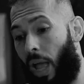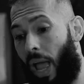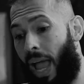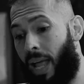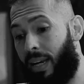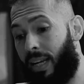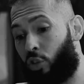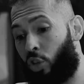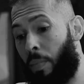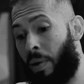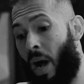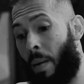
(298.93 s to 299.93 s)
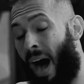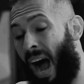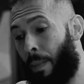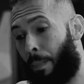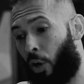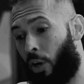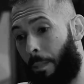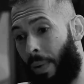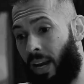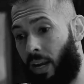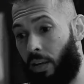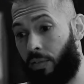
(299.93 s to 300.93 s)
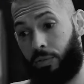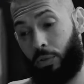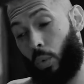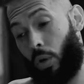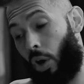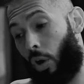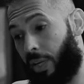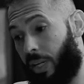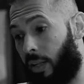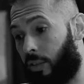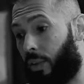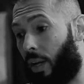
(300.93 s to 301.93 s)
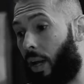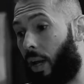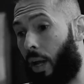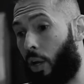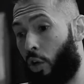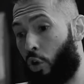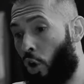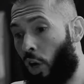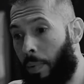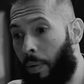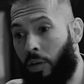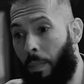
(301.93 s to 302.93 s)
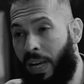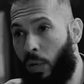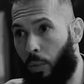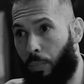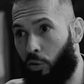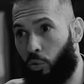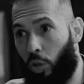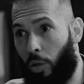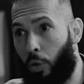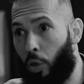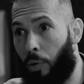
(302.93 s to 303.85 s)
And it's going to become hyper competitive. The world already is. You're not going to be able to compete with a person with a computer